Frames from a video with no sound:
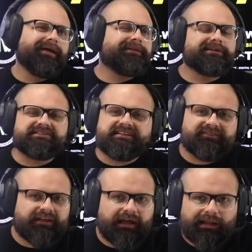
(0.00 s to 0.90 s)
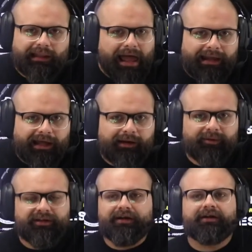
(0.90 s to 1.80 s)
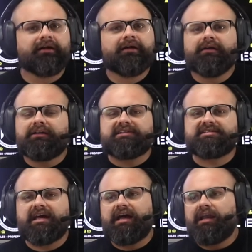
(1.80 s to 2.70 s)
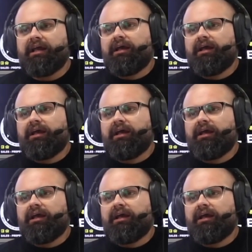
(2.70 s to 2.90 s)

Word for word: Like there's even like a line item in there that said